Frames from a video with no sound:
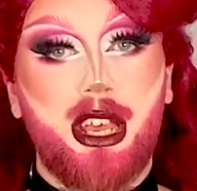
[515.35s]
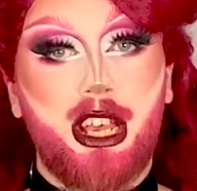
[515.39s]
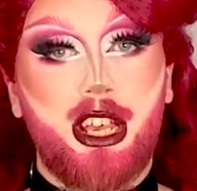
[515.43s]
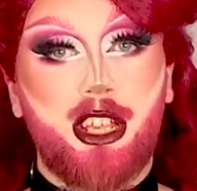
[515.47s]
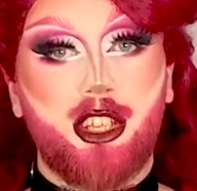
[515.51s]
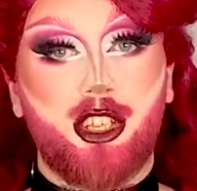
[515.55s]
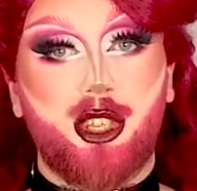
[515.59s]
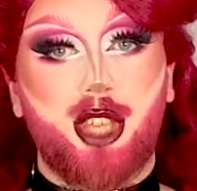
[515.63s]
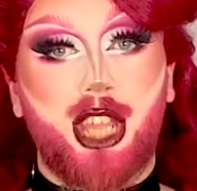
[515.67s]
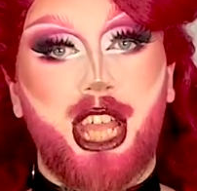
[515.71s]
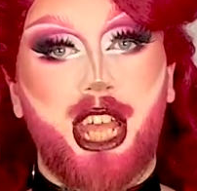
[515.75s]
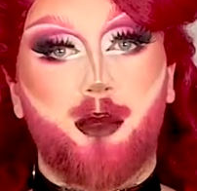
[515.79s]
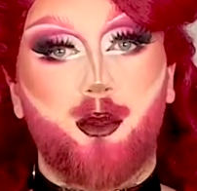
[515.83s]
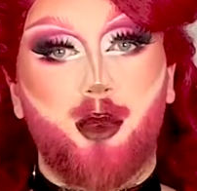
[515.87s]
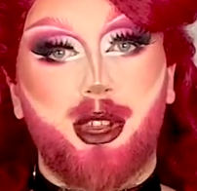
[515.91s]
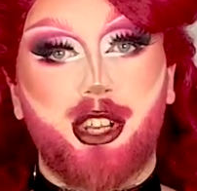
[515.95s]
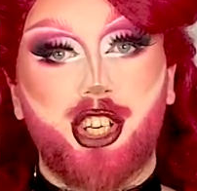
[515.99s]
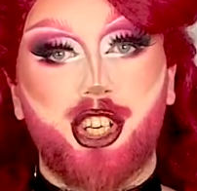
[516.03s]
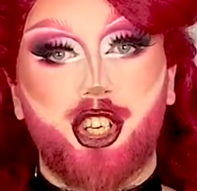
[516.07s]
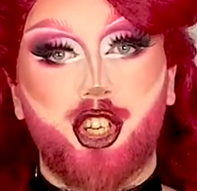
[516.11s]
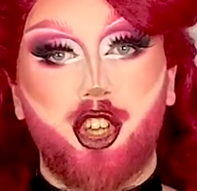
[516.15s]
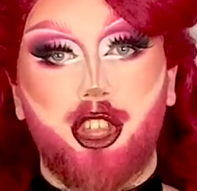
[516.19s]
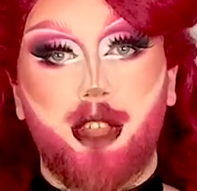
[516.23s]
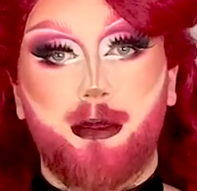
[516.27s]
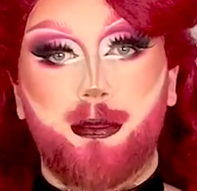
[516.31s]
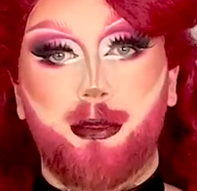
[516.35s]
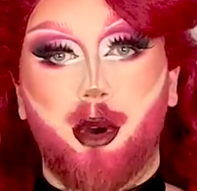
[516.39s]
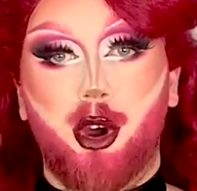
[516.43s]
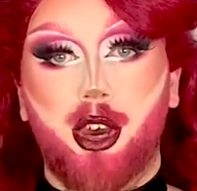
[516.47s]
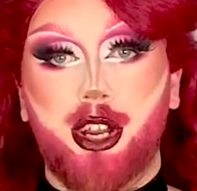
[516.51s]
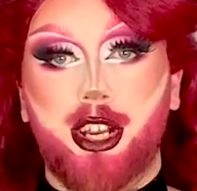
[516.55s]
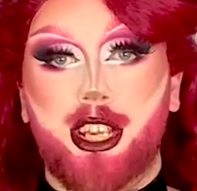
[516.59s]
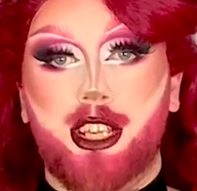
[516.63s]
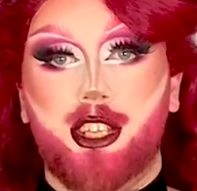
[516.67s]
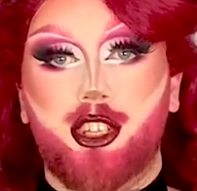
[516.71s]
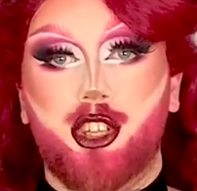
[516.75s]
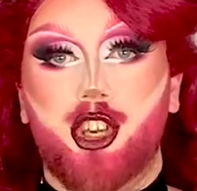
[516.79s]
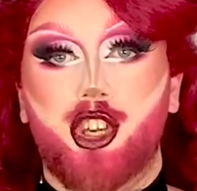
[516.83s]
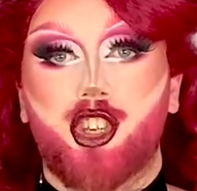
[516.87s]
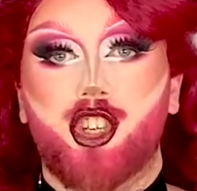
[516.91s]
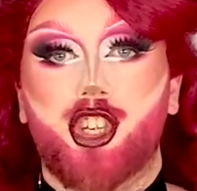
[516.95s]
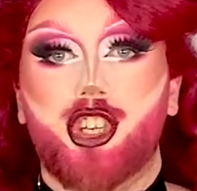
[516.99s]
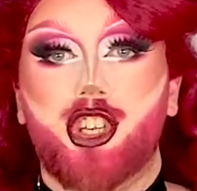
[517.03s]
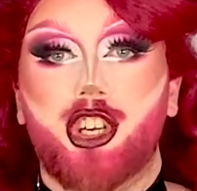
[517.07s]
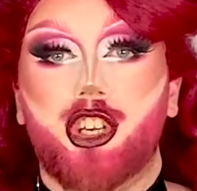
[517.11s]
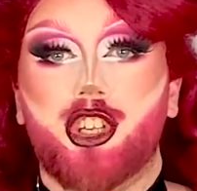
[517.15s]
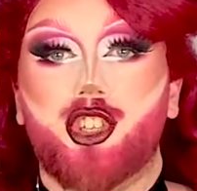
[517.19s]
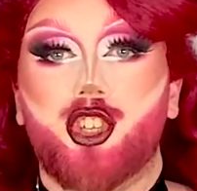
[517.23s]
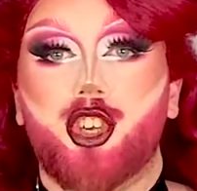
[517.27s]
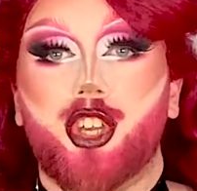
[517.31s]
so then when she took the bodysuit, she
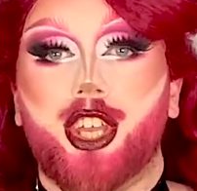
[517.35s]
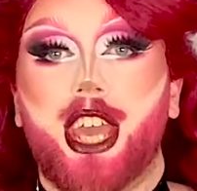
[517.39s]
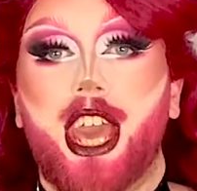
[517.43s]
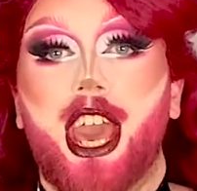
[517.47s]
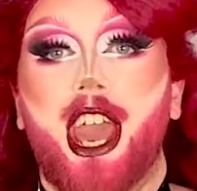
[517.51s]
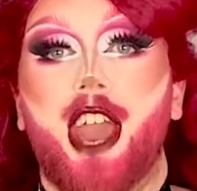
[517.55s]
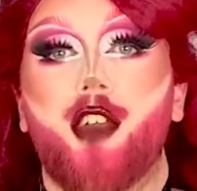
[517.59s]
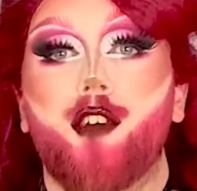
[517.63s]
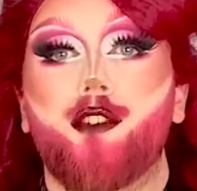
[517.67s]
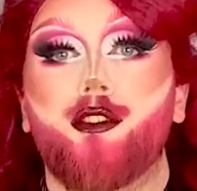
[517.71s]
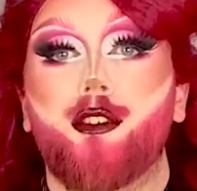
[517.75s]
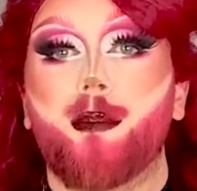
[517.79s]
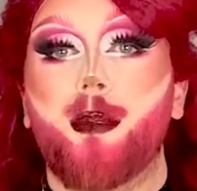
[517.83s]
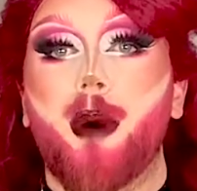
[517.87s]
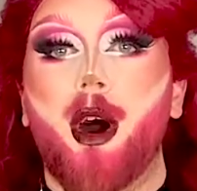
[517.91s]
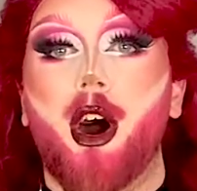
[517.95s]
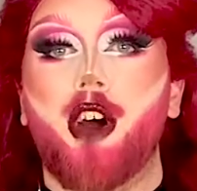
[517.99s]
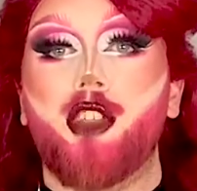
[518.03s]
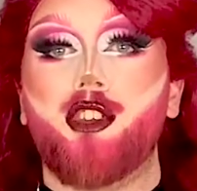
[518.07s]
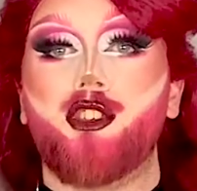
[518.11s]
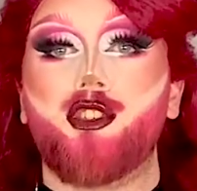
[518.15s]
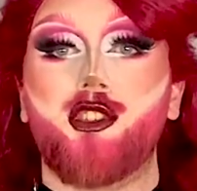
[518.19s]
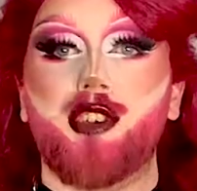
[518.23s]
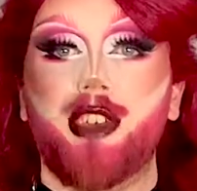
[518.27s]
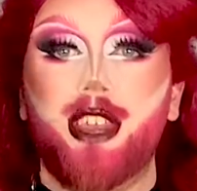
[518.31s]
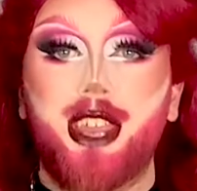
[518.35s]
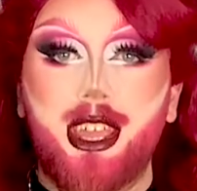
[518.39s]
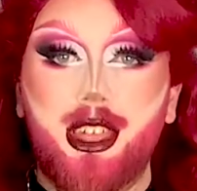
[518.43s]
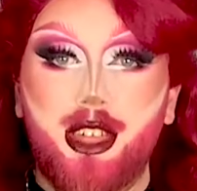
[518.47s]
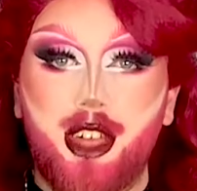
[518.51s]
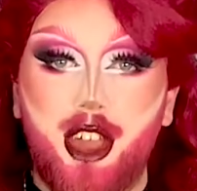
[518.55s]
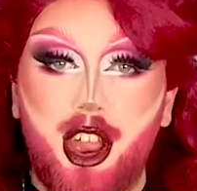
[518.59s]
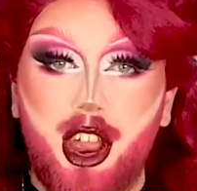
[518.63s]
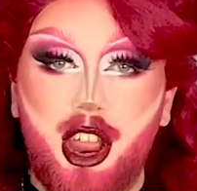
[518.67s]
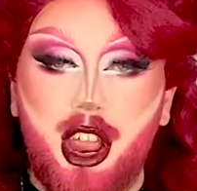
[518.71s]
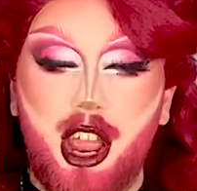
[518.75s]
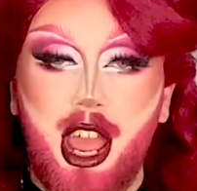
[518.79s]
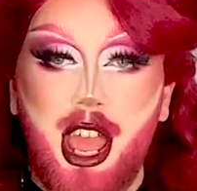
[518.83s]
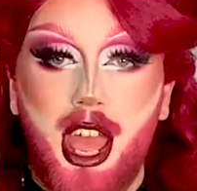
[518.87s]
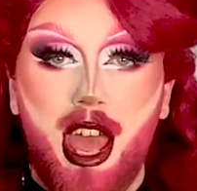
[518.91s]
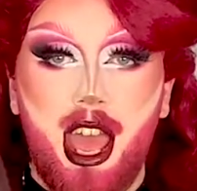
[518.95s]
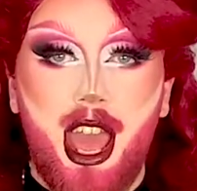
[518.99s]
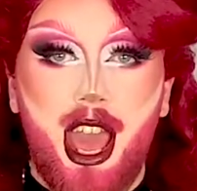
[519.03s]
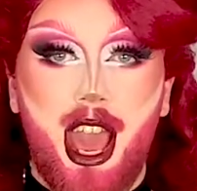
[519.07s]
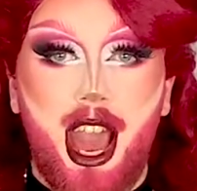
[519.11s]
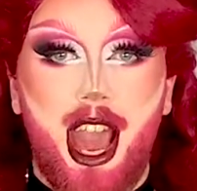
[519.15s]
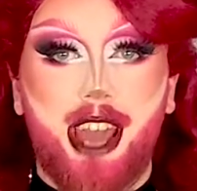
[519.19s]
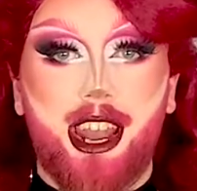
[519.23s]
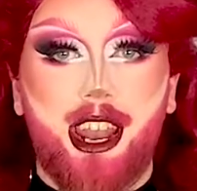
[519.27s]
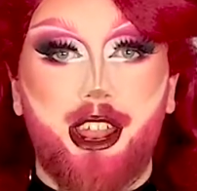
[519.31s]
just took it out from underneath her
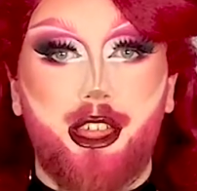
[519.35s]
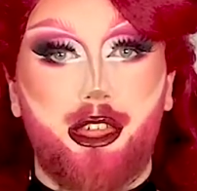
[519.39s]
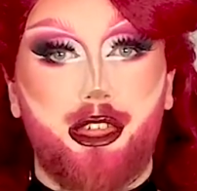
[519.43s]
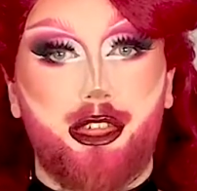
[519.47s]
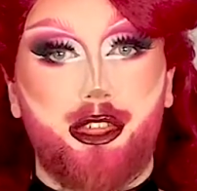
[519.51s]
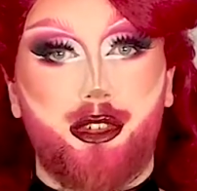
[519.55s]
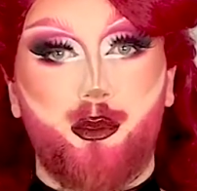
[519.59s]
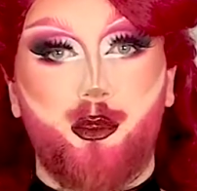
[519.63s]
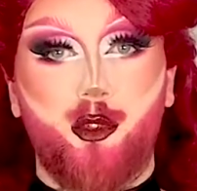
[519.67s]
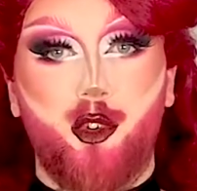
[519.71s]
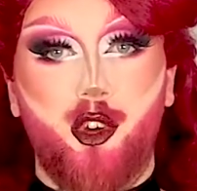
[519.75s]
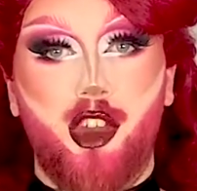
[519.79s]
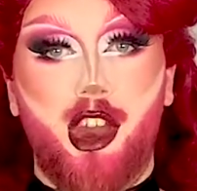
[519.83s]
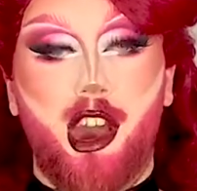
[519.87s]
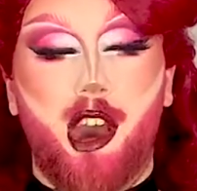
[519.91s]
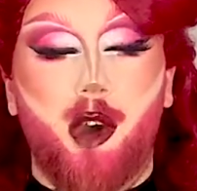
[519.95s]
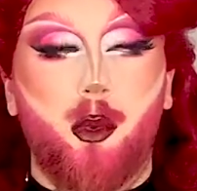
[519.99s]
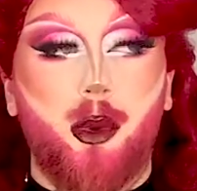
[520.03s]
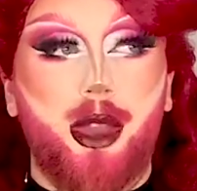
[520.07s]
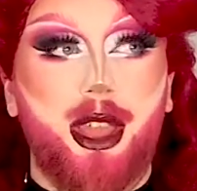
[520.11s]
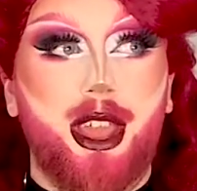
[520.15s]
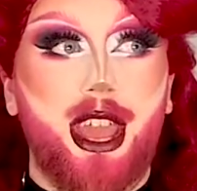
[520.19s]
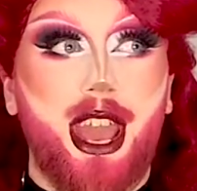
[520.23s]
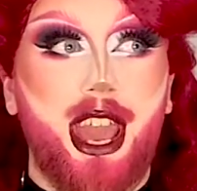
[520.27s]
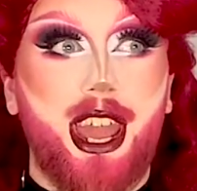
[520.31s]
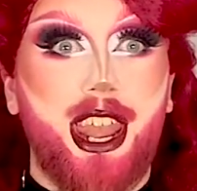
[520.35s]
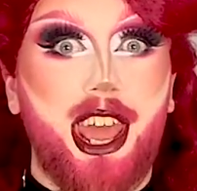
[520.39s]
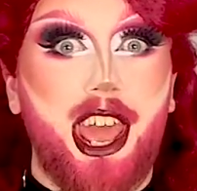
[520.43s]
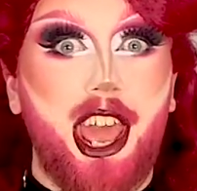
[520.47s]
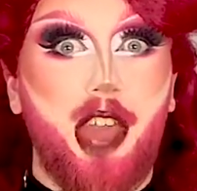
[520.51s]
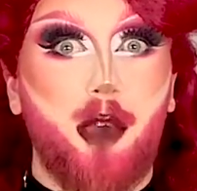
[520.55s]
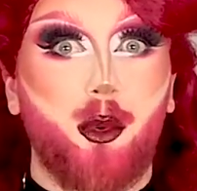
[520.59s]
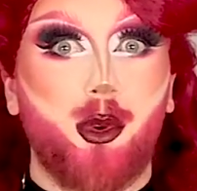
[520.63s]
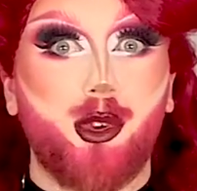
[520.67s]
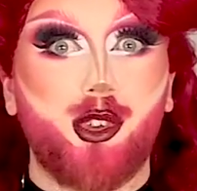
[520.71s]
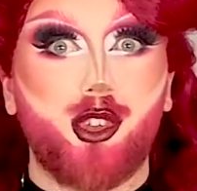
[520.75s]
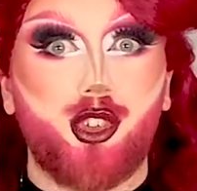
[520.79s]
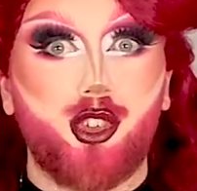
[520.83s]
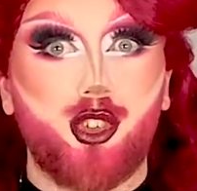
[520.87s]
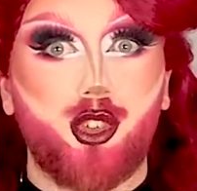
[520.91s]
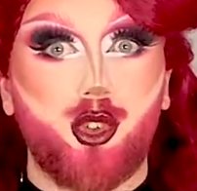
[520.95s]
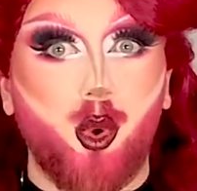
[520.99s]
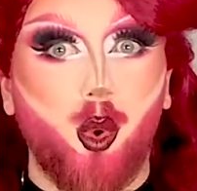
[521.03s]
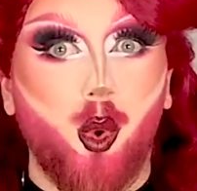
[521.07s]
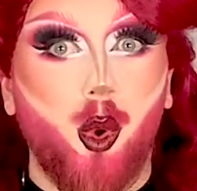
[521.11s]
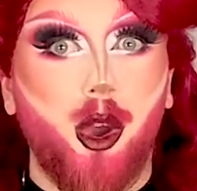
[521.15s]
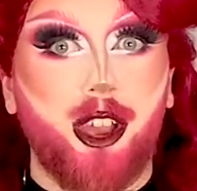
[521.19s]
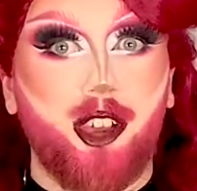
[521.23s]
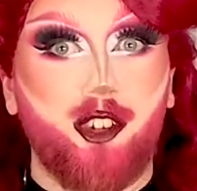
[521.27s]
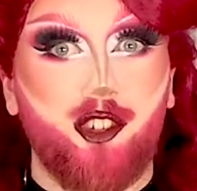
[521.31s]
and then threw it away, and it was
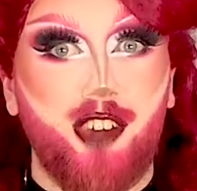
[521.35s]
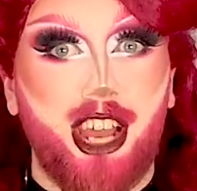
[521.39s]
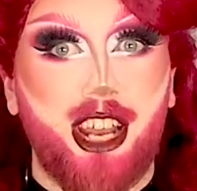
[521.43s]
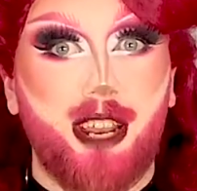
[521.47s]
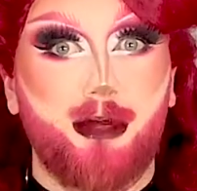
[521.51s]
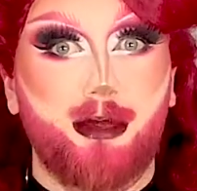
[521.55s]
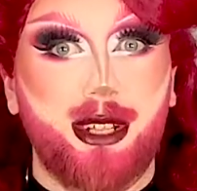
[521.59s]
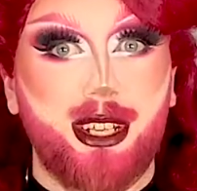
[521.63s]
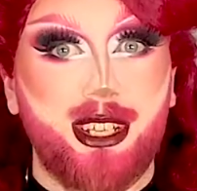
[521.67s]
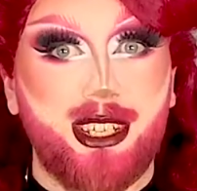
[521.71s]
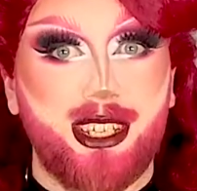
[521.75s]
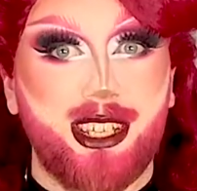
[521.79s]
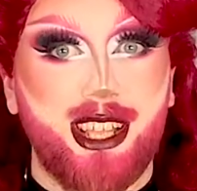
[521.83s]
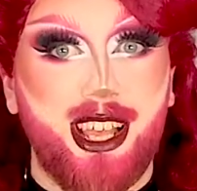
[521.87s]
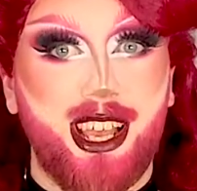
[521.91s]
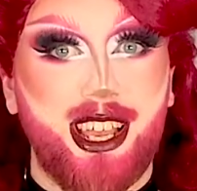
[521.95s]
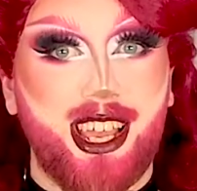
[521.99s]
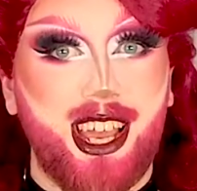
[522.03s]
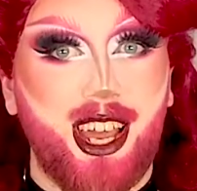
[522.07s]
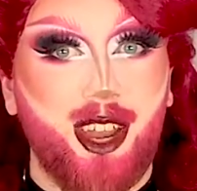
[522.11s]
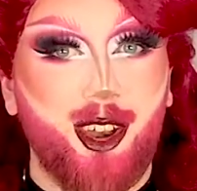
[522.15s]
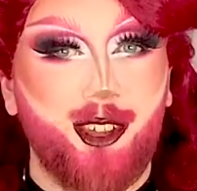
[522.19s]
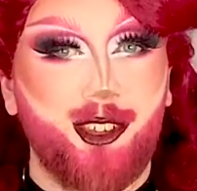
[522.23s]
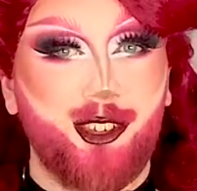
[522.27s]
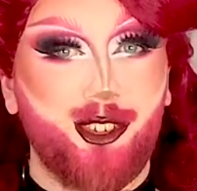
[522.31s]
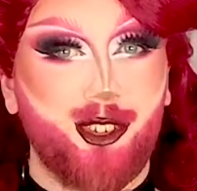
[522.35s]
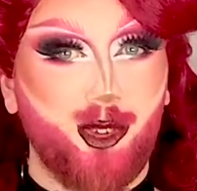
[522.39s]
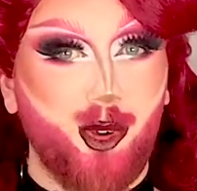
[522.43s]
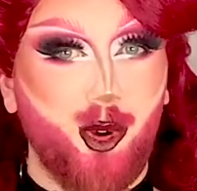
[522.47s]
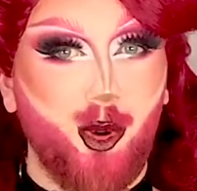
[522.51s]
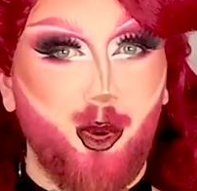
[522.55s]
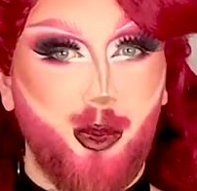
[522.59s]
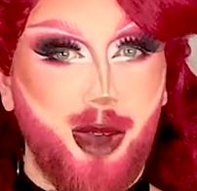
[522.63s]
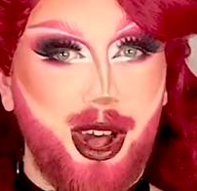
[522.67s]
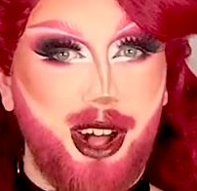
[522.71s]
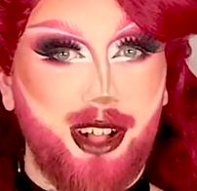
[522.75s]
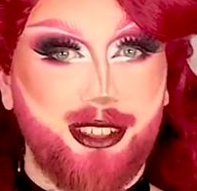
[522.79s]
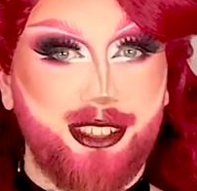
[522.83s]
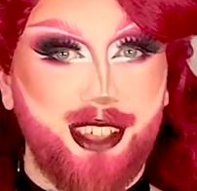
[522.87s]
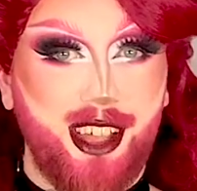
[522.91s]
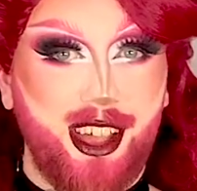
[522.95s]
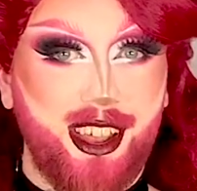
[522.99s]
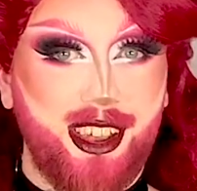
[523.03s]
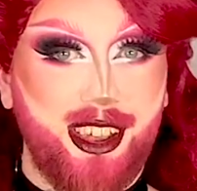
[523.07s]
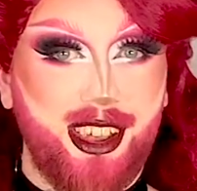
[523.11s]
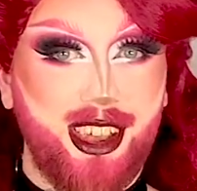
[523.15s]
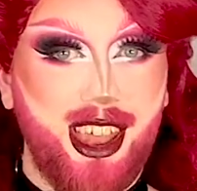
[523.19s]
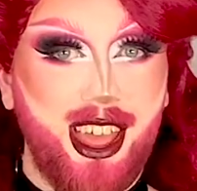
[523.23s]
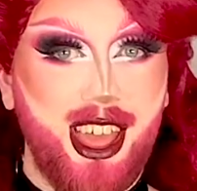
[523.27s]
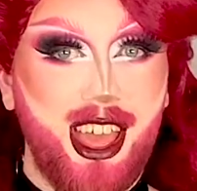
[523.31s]
so incredibly slick and so well
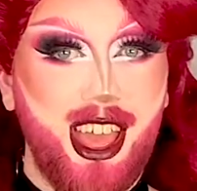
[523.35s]
done.